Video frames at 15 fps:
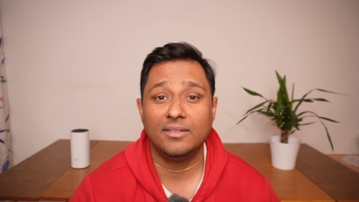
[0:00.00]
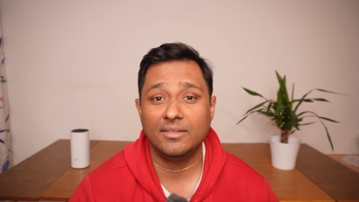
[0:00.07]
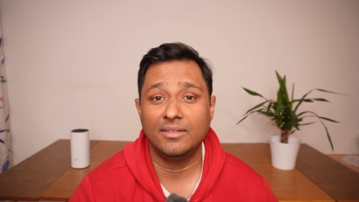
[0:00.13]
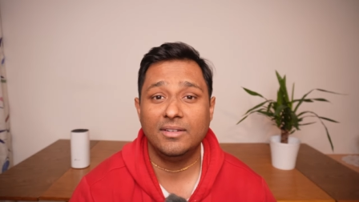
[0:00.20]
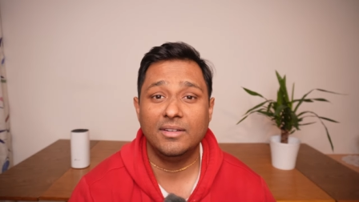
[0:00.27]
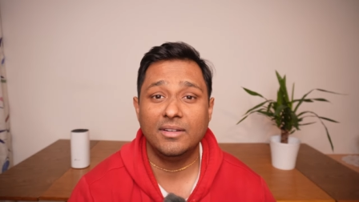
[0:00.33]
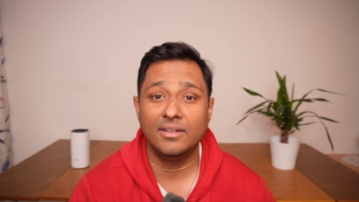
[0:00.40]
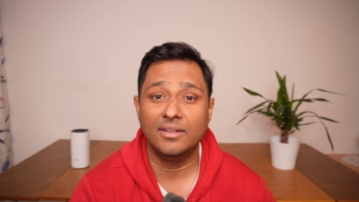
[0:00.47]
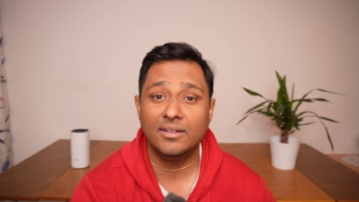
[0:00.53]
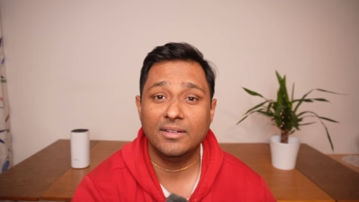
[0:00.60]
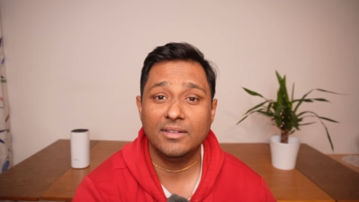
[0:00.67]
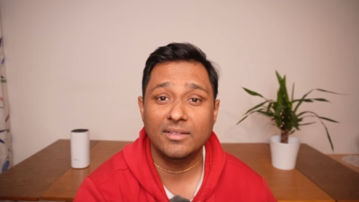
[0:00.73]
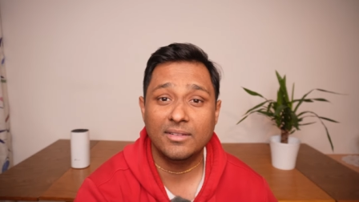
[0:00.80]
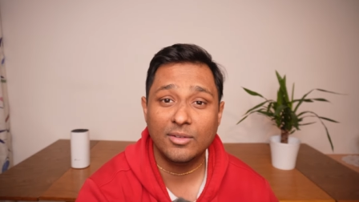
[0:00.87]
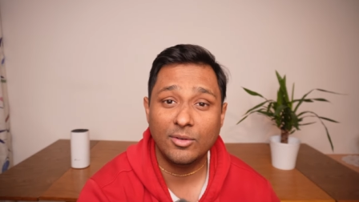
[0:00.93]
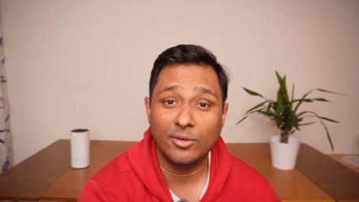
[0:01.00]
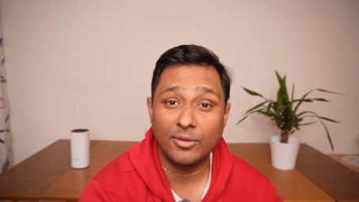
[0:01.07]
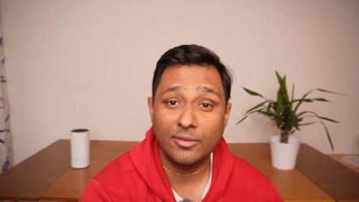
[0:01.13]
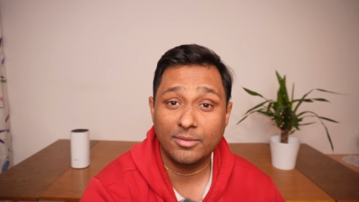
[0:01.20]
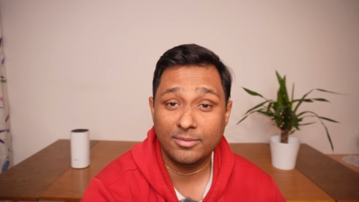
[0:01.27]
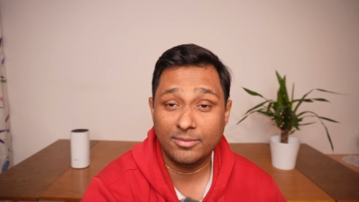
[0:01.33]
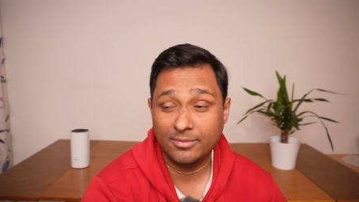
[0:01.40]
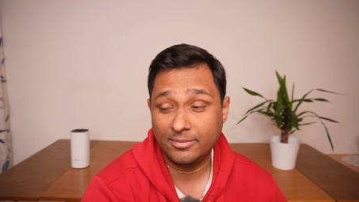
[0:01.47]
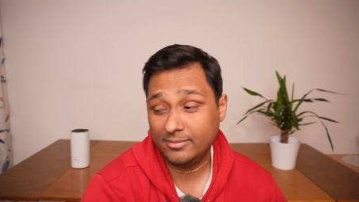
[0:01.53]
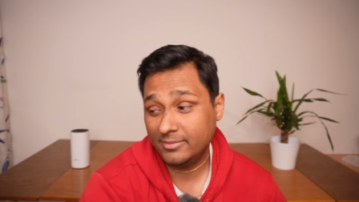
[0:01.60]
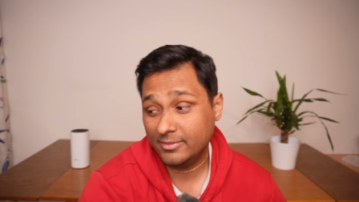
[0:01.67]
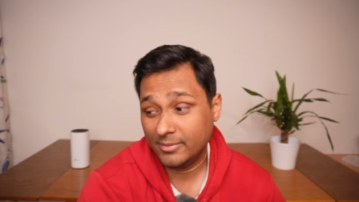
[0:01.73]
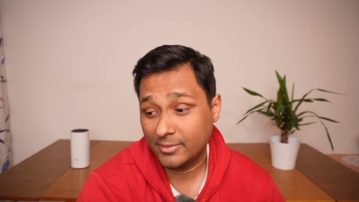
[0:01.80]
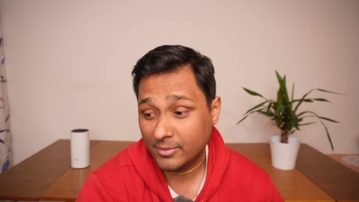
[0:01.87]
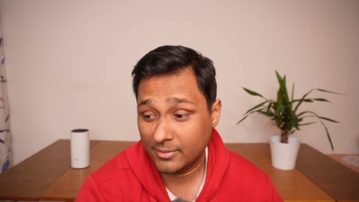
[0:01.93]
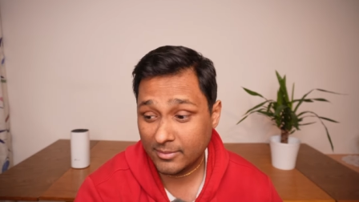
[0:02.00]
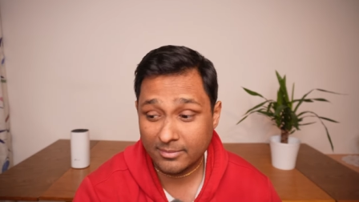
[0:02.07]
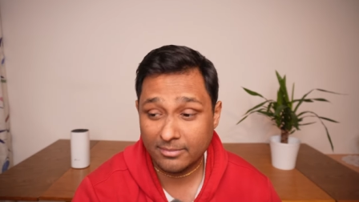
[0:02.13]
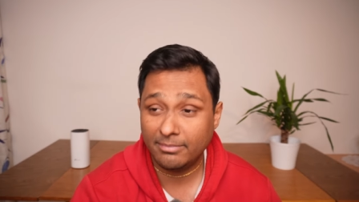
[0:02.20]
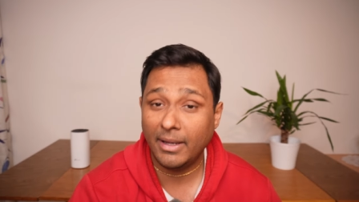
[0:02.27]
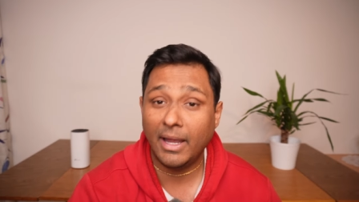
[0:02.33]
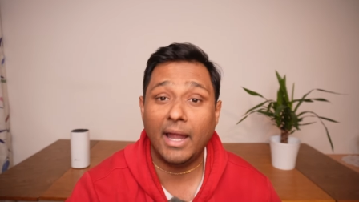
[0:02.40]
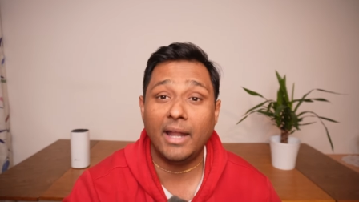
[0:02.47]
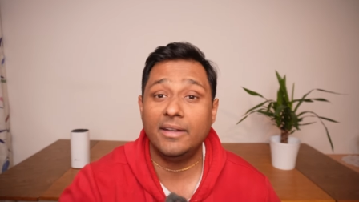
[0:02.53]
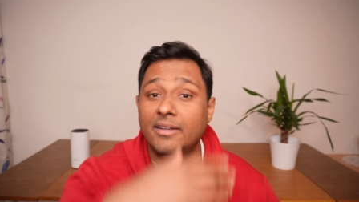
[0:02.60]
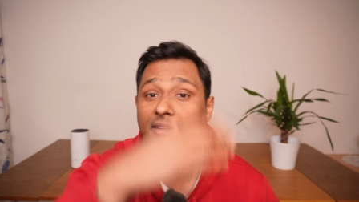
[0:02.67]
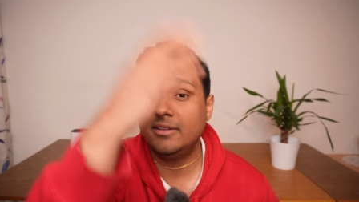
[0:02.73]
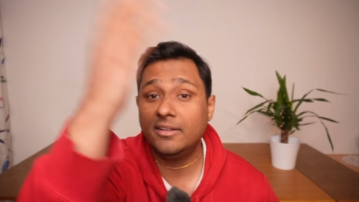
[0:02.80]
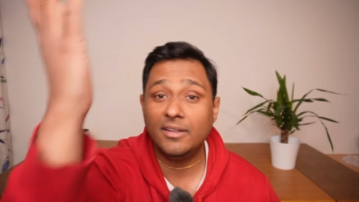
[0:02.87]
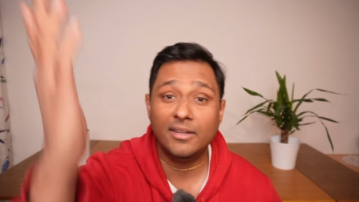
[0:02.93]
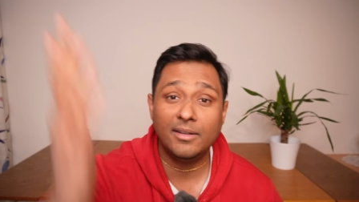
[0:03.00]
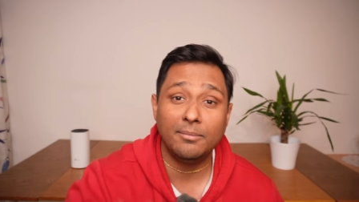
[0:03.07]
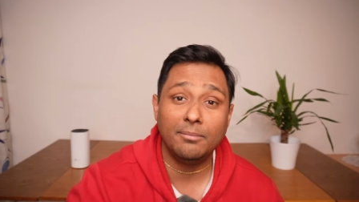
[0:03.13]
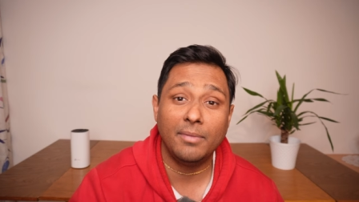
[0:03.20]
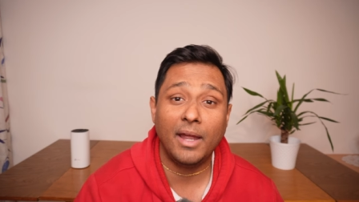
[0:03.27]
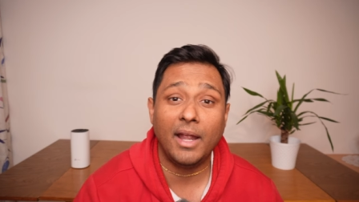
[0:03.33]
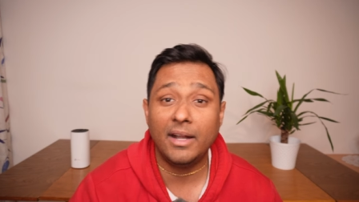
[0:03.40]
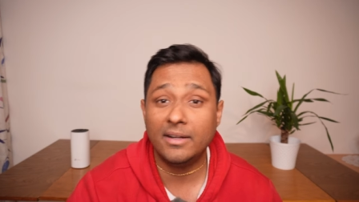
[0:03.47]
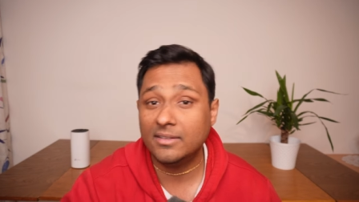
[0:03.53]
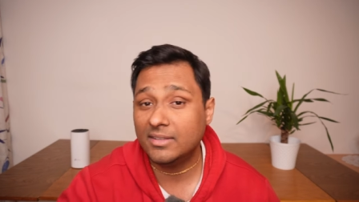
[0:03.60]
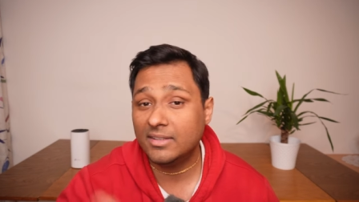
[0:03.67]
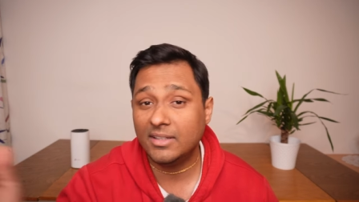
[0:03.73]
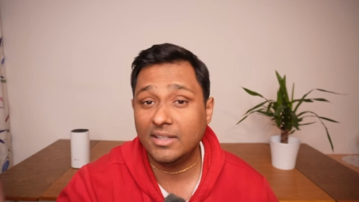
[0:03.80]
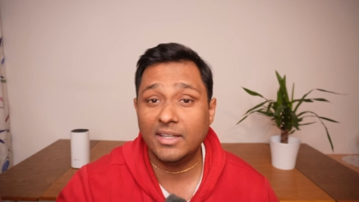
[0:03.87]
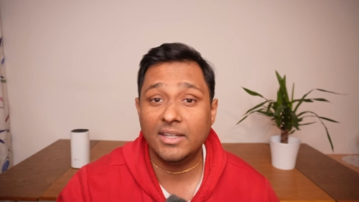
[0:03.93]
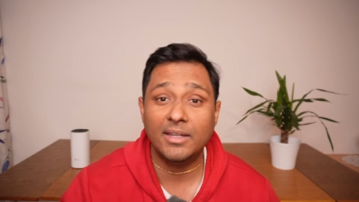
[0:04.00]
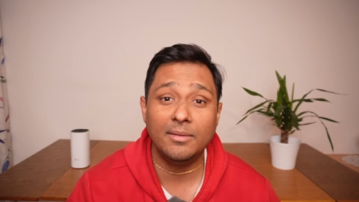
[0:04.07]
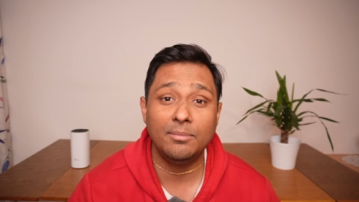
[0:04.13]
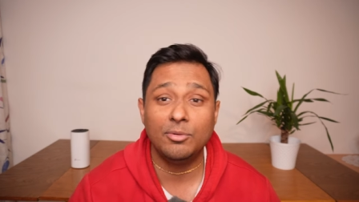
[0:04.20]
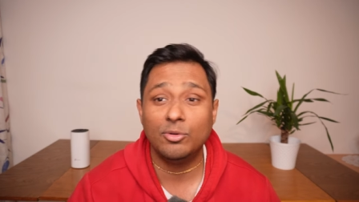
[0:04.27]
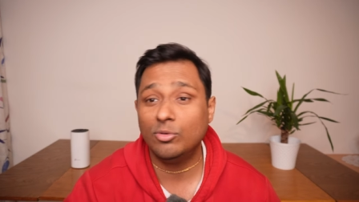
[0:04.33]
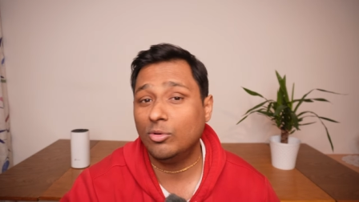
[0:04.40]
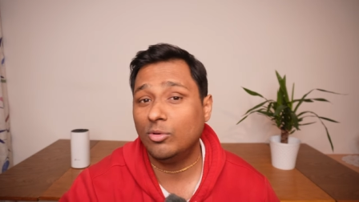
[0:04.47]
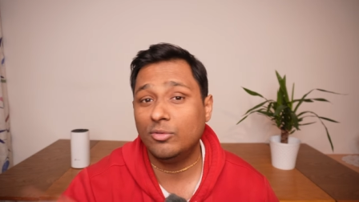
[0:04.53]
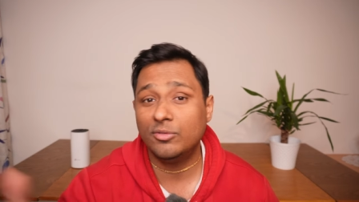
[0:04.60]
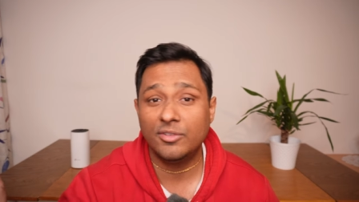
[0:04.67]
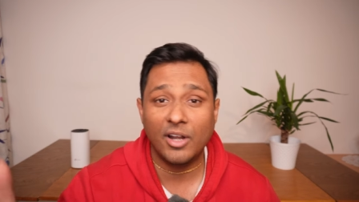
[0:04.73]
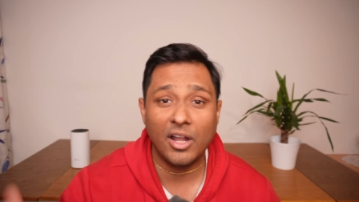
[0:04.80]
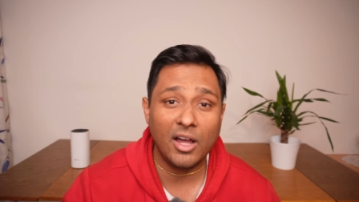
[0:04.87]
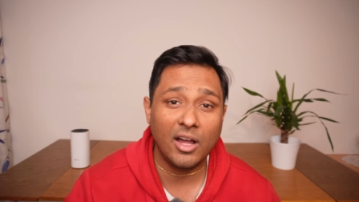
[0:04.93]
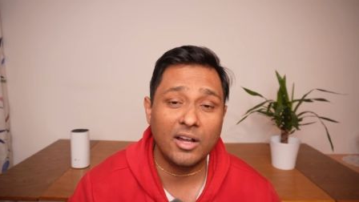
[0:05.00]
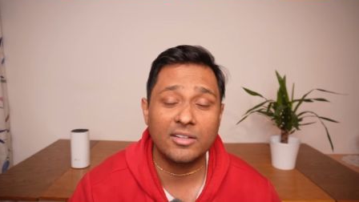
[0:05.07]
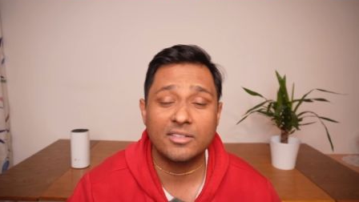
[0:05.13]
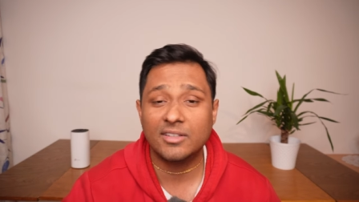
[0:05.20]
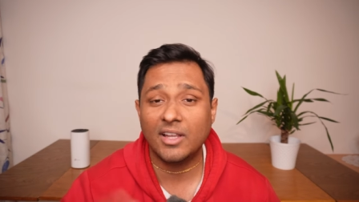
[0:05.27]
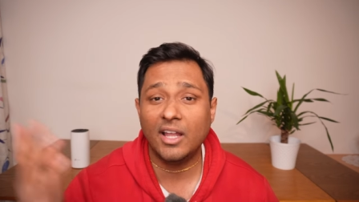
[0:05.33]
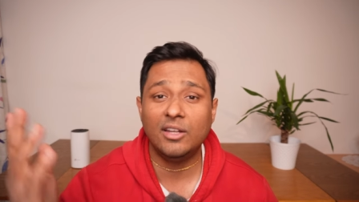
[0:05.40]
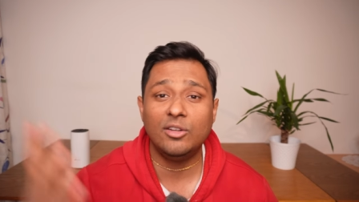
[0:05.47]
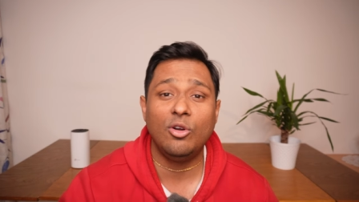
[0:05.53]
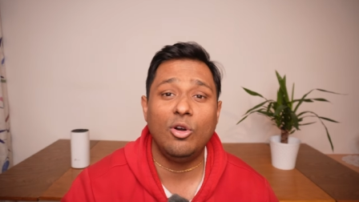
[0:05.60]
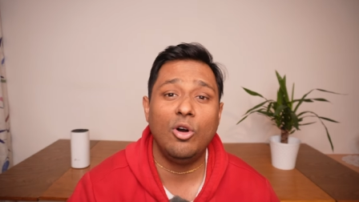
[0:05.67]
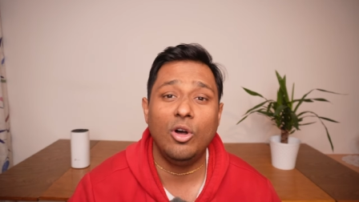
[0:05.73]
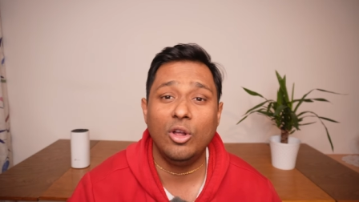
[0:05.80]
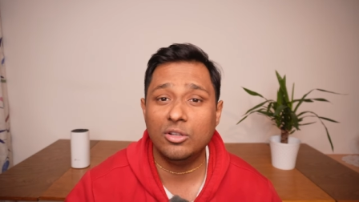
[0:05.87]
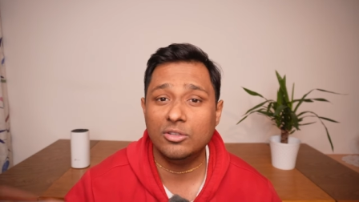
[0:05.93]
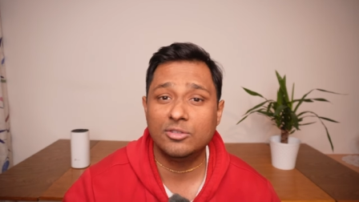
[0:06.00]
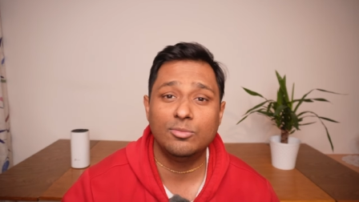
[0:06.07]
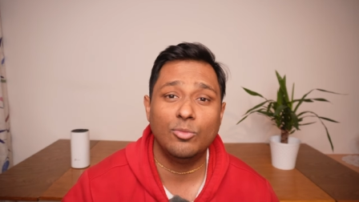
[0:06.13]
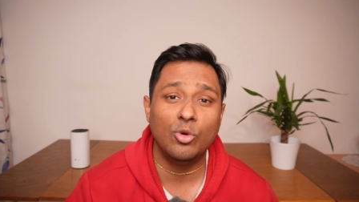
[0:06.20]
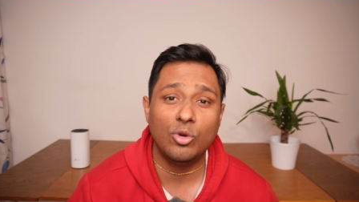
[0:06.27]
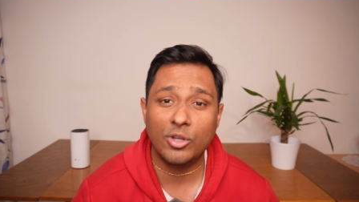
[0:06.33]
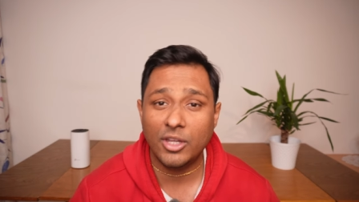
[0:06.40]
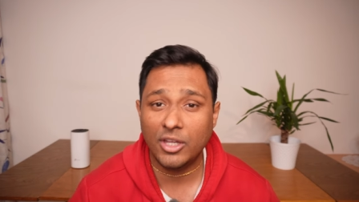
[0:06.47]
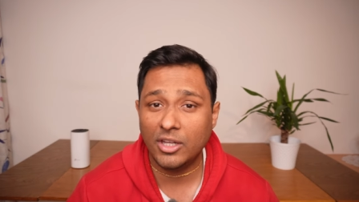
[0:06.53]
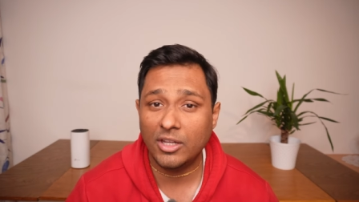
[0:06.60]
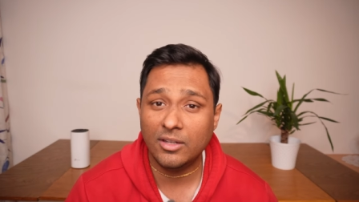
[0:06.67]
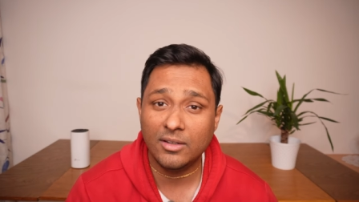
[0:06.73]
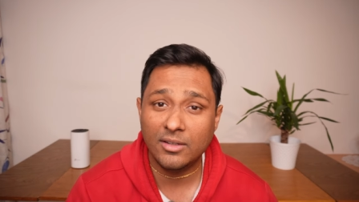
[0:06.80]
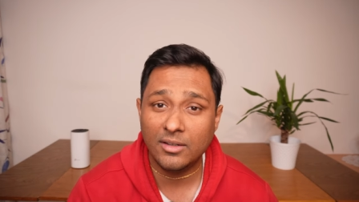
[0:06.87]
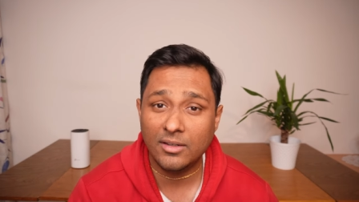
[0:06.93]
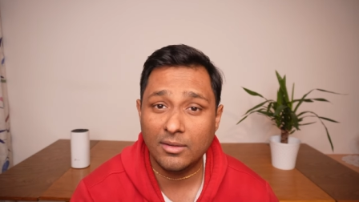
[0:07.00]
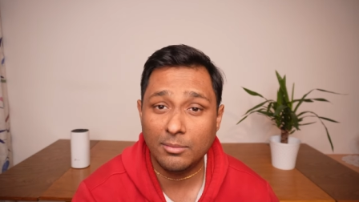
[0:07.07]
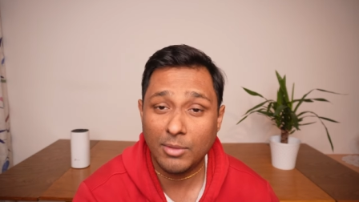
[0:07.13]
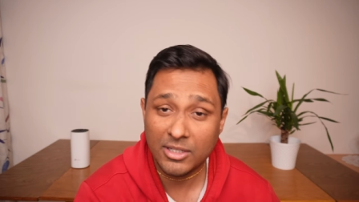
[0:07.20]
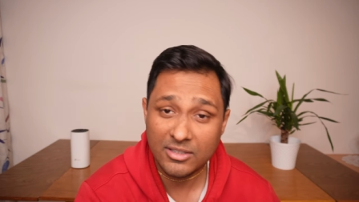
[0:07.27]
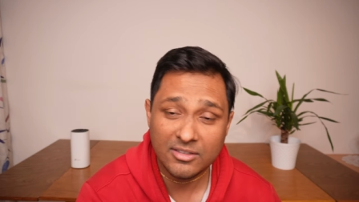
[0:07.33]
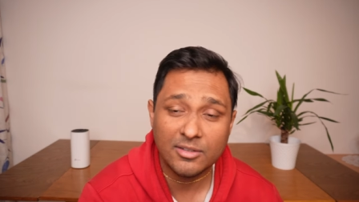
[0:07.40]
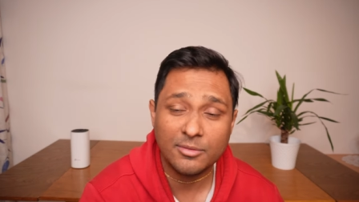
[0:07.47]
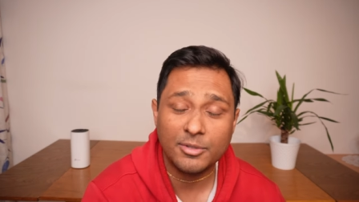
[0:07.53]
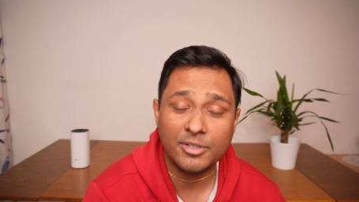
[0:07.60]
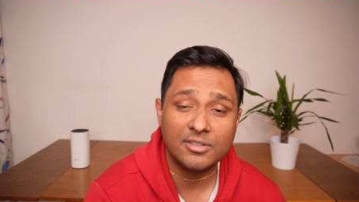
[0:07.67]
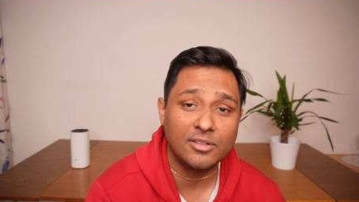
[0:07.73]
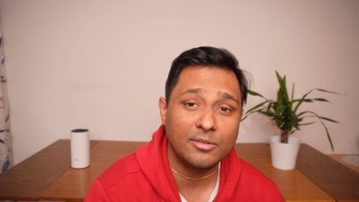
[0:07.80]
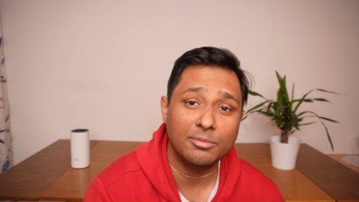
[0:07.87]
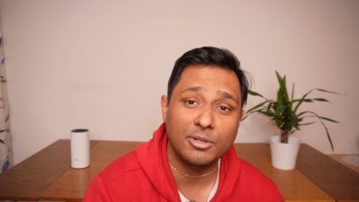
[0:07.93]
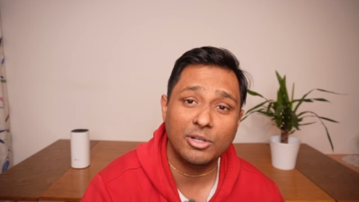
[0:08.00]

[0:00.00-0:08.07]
years of, you know, bad eating, bad sleep, you know, drugs, alcohol, smoking, masturbation.